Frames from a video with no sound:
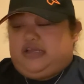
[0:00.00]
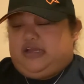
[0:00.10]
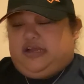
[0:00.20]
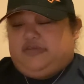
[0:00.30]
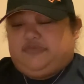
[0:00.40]

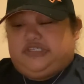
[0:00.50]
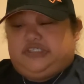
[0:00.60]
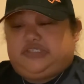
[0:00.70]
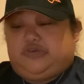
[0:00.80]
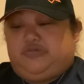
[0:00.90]
I
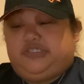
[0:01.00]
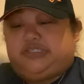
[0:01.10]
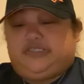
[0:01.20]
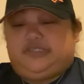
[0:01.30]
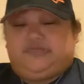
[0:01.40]
was going
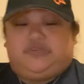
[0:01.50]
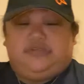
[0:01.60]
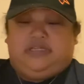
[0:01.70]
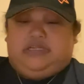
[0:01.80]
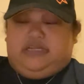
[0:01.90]
to
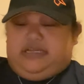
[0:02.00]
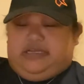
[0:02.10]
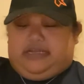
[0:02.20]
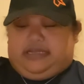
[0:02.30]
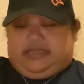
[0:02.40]

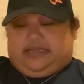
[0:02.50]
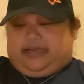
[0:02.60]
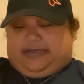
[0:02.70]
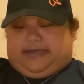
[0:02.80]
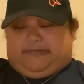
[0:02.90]

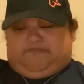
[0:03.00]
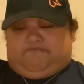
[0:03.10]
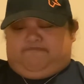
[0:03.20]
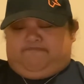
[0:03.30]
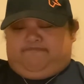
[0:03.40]

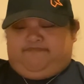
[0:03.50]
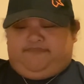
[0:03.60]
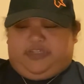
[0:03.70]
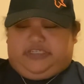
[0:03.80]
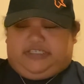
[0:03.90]
um,
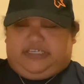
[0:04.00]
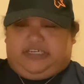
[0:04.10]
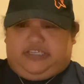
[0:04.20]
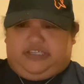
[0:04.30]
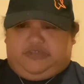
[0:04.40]
just tell
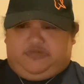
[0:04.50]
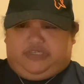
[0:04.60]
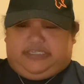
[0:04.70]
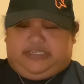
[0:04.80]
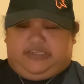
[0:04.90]
you,
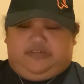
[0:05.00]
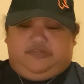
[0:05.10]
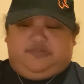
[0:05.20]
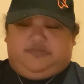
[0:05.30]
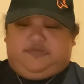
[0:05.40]
because I know
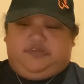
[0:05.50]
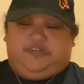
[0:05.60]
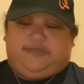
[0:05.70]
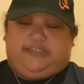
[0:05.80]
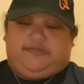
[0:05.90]

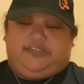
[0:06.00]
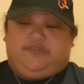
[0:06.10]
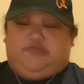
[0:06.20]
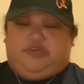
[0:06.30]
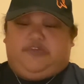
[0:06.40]
you may have
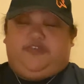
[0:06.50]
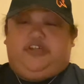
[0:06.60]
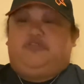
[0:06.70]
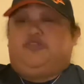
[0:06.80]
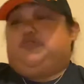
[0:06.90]
seen my
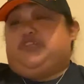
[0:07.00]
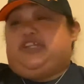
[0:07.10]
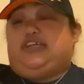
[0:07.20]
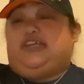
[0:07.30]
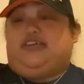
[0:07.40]
video earlier
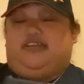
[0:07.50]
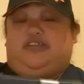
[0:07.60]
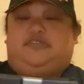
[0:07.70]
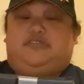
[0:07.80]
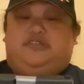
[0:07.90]
that I got
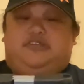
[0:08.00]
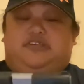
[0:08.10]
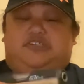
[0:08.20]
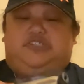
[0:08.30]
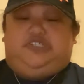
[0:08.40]
a
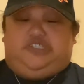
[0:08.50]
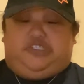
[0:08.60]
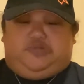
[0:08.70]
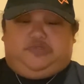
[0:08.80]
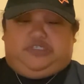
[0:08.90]

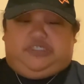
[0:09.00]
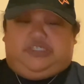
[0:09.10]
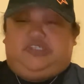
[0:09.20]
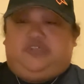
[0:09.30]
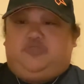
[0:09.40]

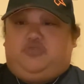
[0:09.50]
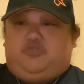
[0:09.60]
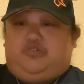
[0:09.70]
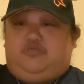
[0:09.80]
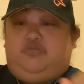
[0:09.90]
G3C
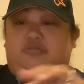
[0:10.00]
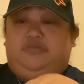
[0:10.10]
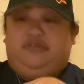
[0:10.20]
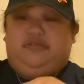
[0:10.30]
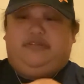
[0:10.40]
Toro,
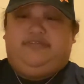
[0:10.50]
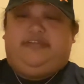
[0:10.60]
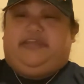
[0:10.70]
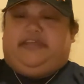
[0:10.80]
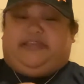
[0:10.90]

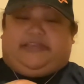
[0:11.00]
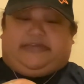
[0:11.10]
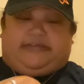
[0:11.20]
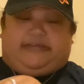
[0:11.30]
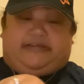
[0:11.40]
and
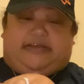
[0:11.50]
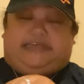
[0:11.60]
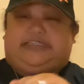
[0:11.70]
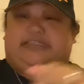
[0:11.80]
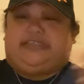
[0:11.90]
uh, I
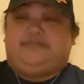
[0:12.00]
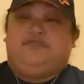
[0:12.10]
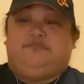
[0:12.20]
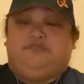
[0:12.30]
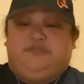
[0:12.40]
was going to
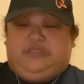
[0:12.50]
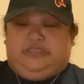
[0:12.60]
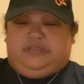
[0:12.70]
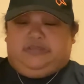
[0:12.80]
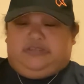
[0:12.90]

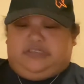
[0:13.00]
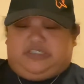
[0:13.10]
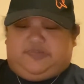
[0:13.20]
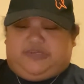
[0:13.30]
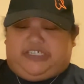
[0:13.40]

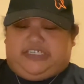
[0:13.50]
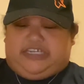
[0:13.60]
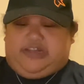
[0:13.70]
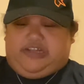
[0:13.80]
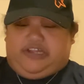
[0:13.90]
expect to
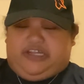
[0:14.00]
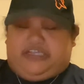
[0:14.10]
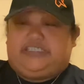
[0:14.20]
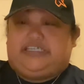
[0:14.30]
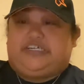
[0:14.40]
dial it in
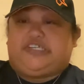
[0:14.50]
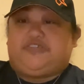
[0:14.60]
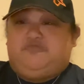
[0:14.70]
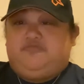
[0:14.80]
and tell you